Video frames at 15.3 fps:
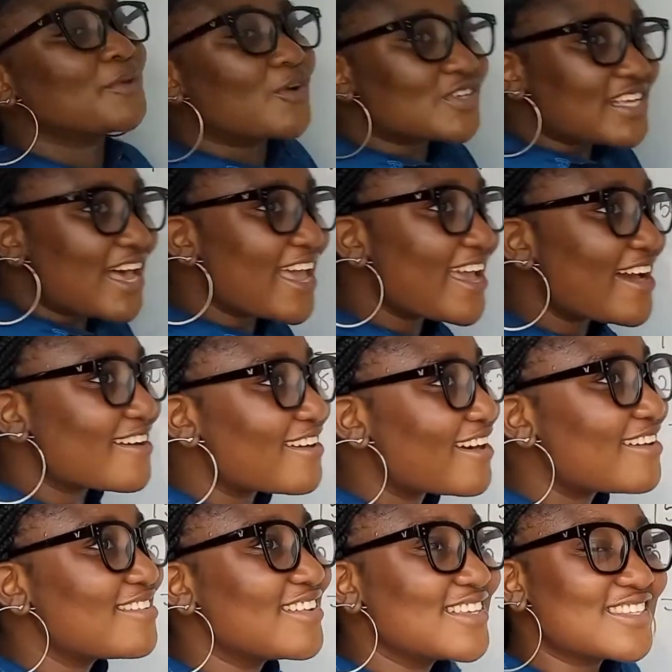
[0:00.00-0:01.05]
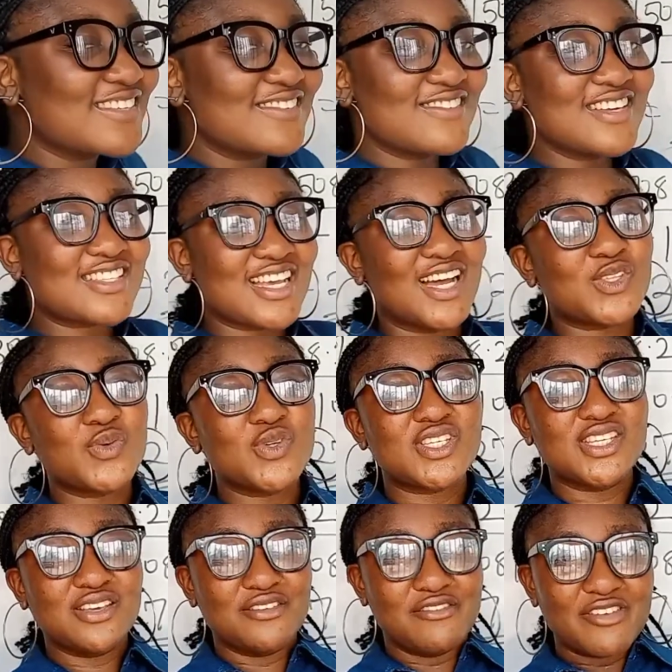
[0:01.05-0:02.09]
because IRR is the rate at which
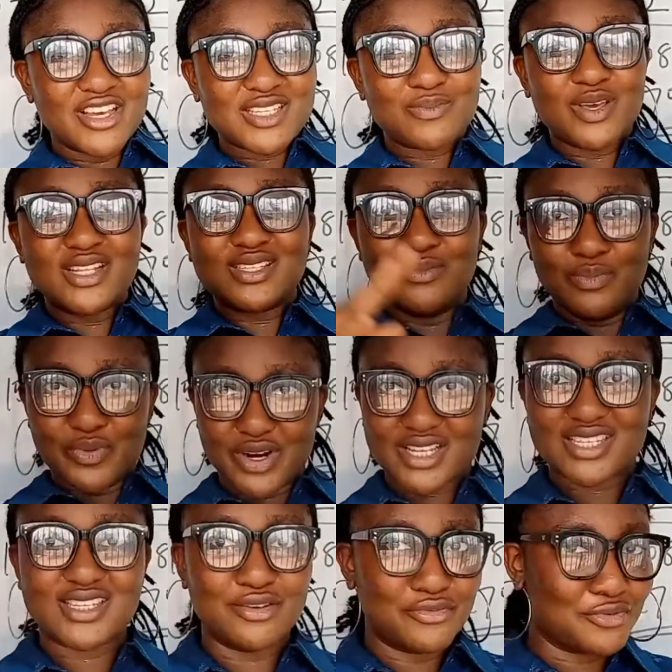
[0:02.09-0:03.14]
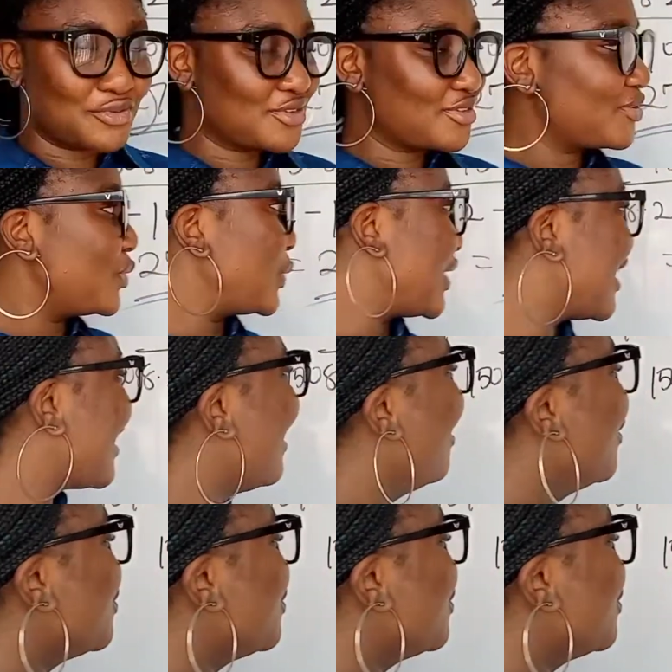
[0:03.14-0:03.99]
the investment breaks even. Okay,